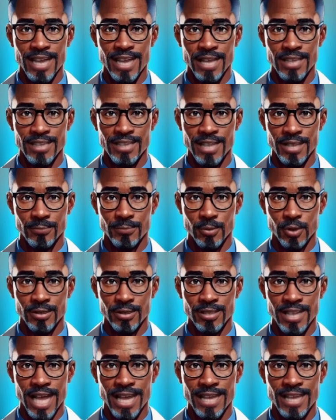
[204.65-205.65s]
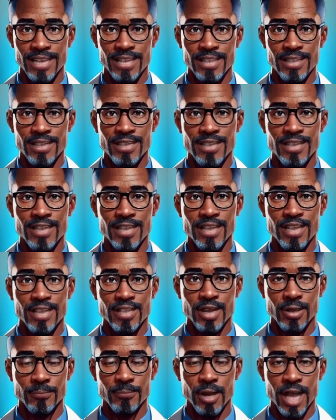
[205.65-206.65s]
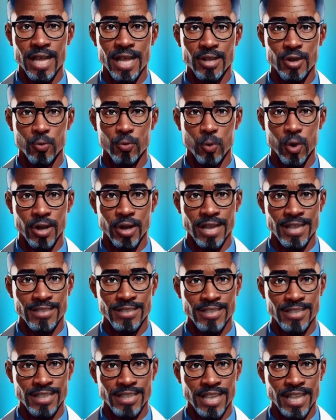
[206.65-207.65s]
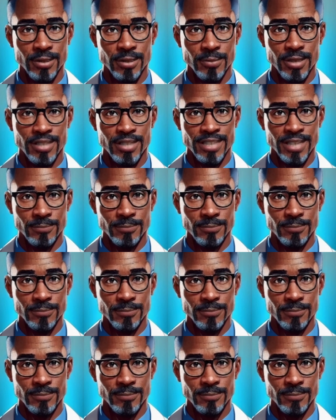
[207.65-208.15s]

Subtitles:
Validate input data, heed compiler warnings,